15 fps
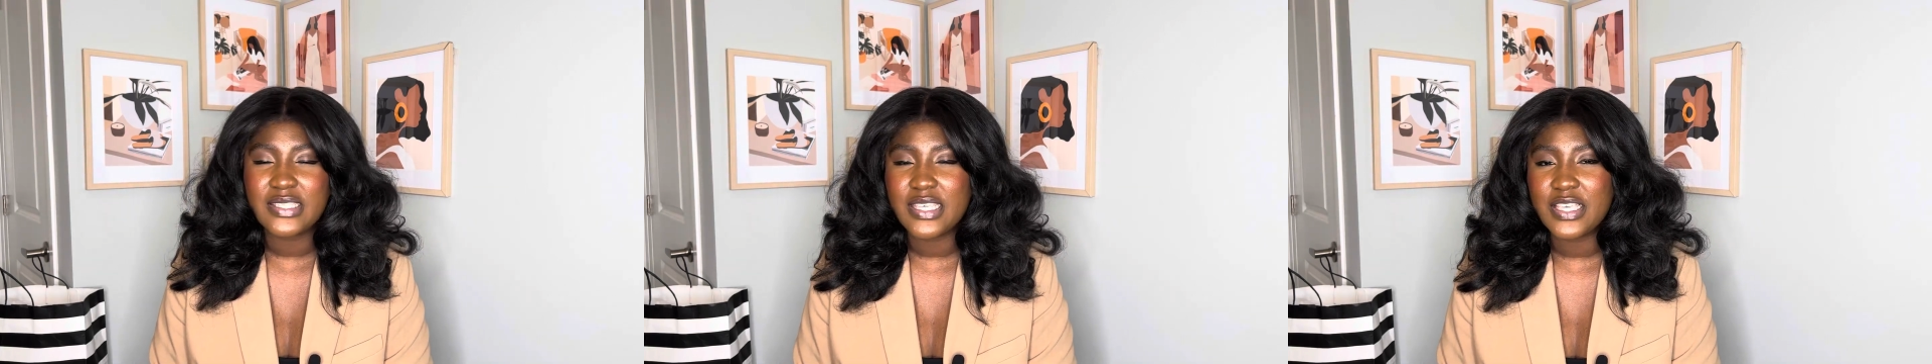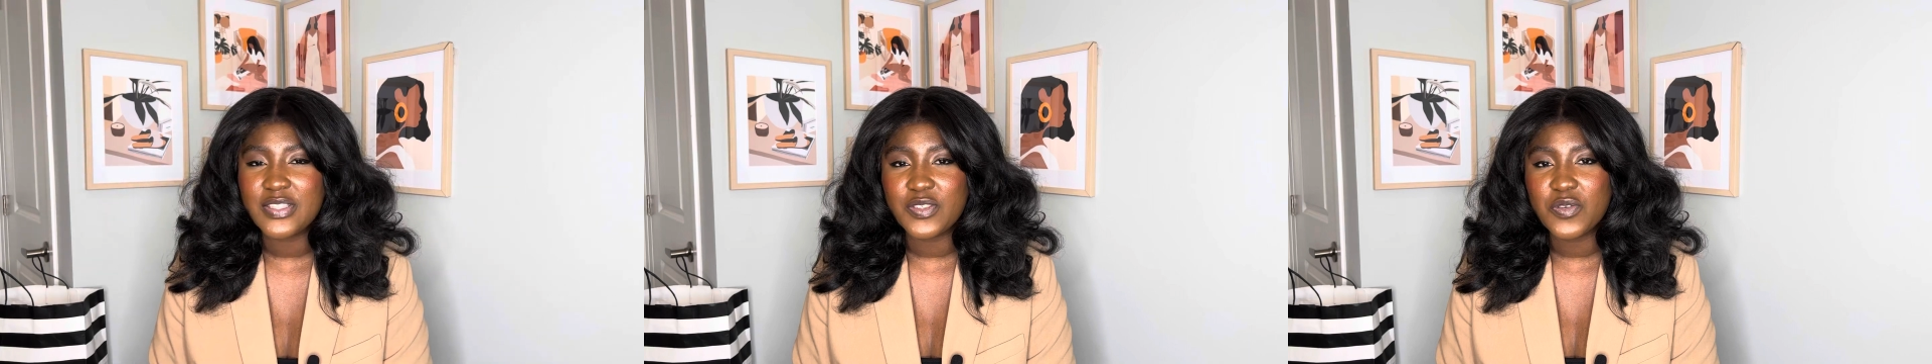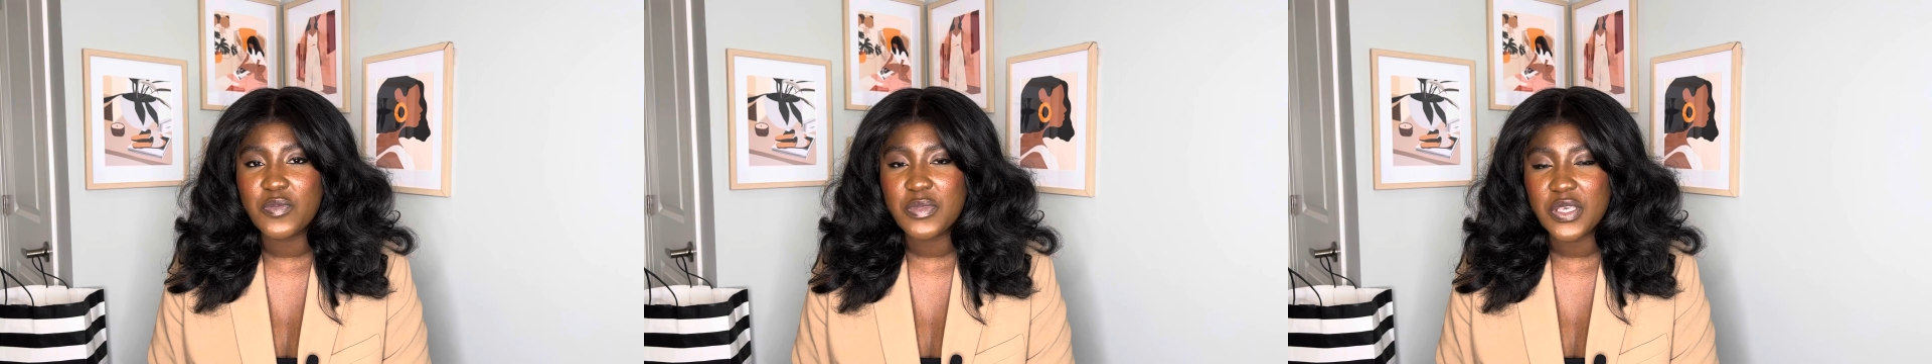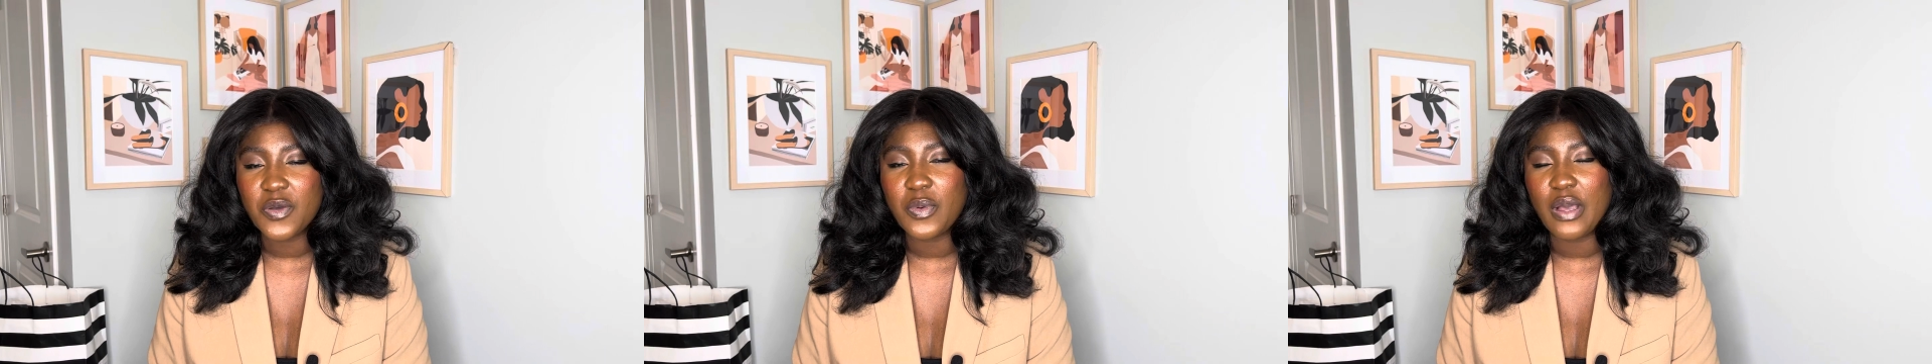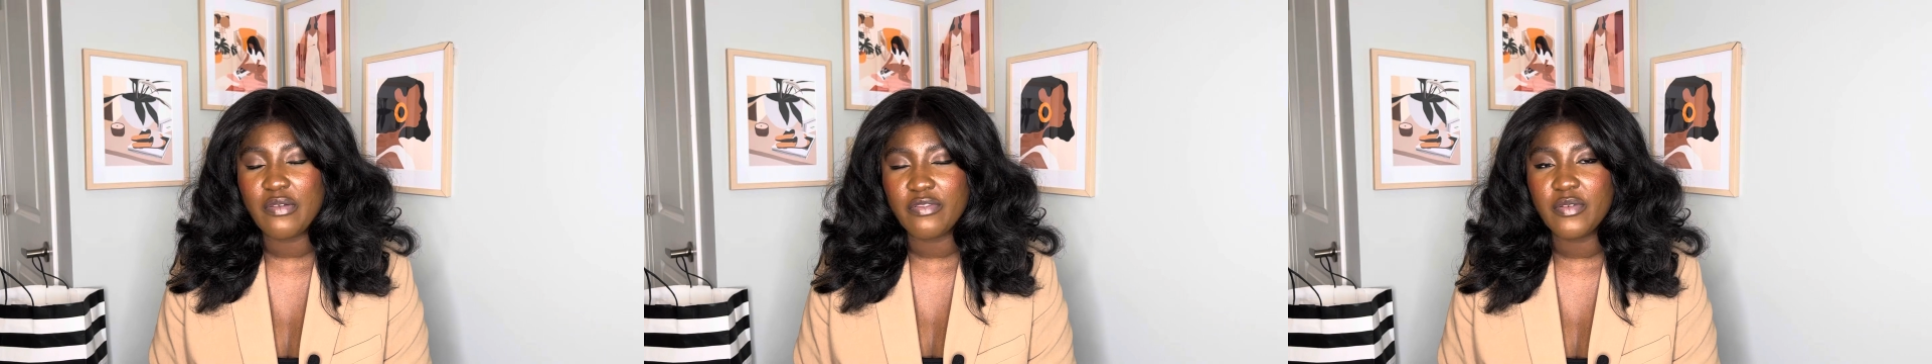say it took me a
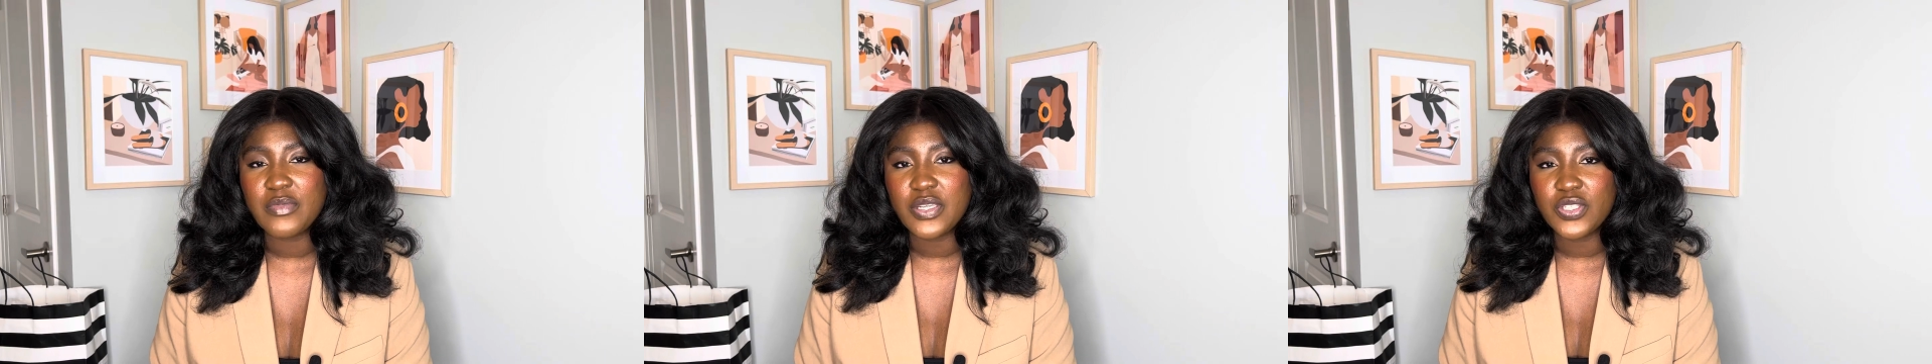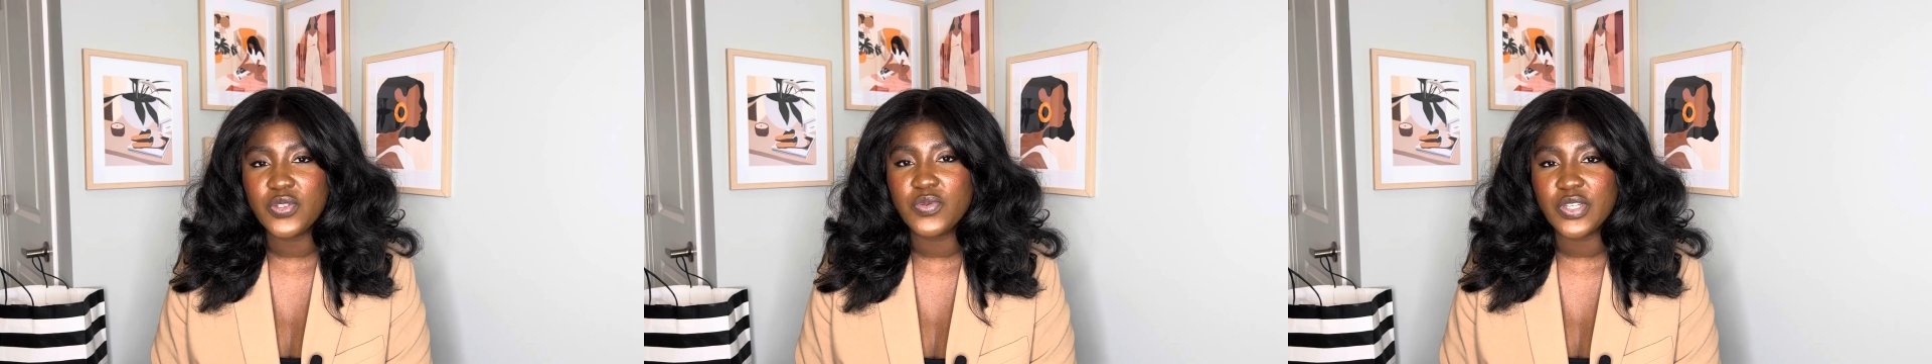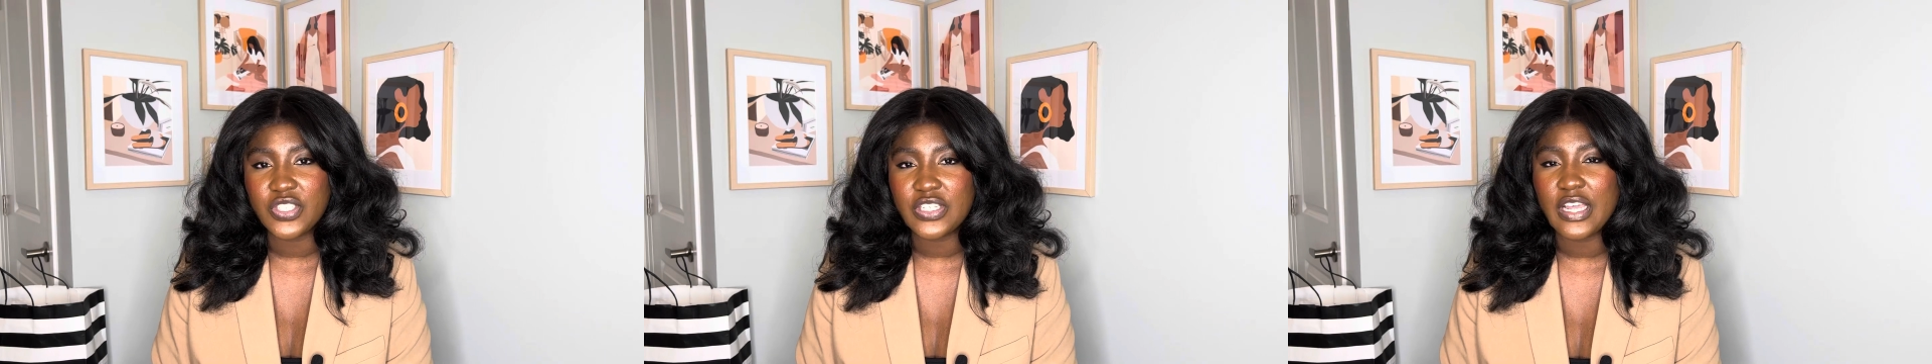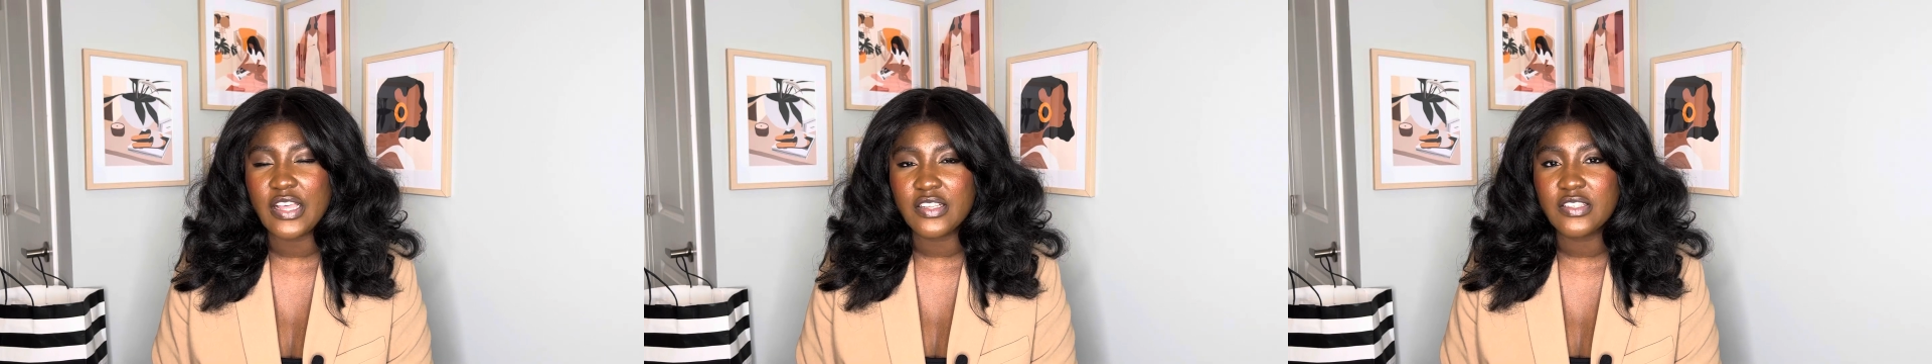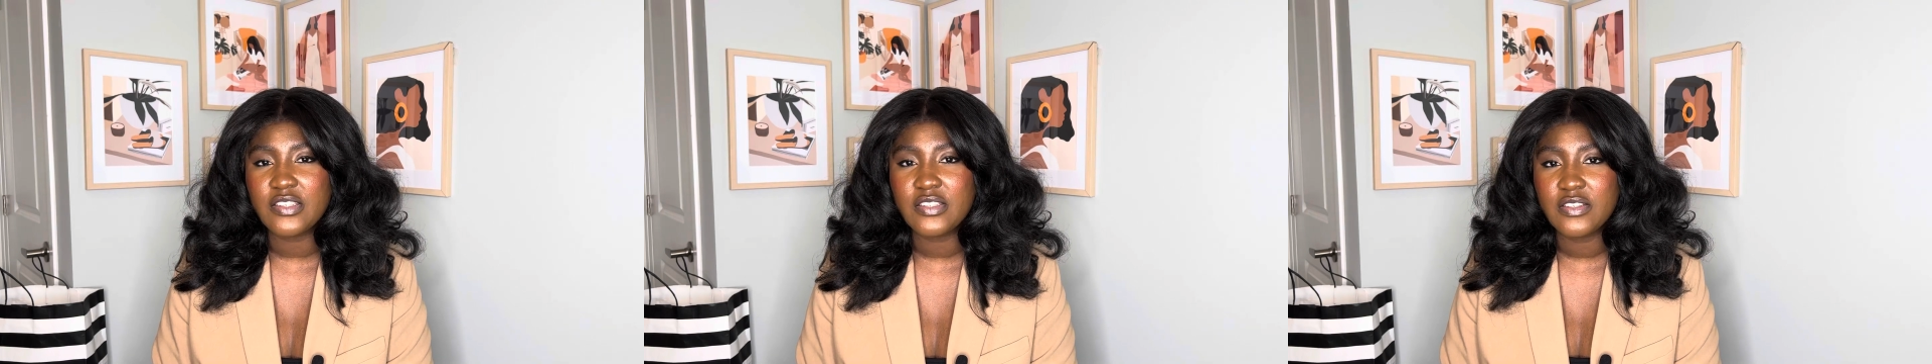while for me to
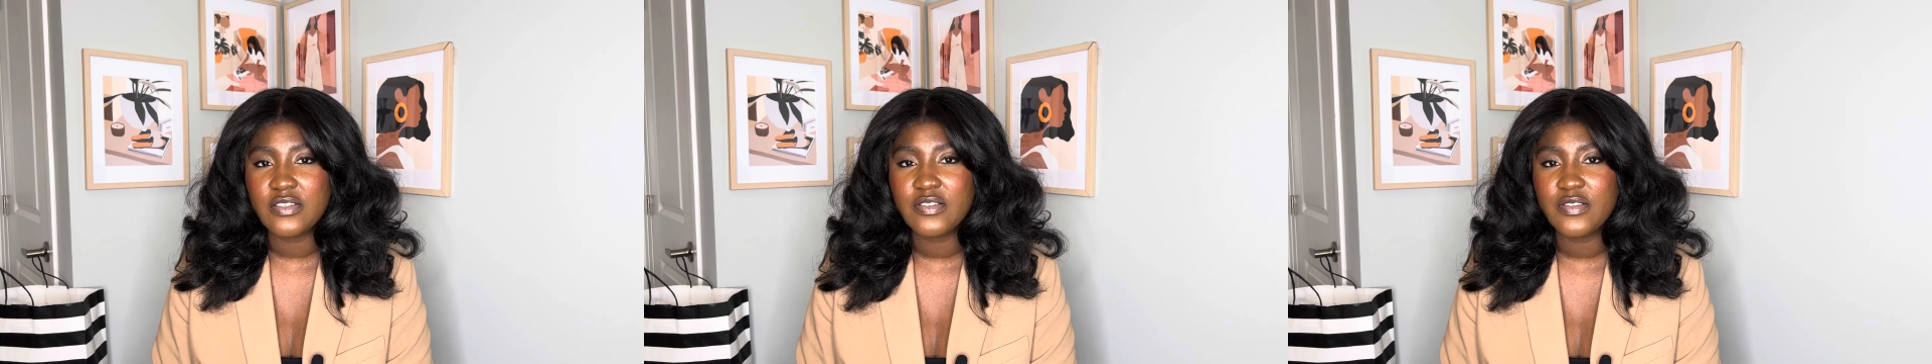adjust.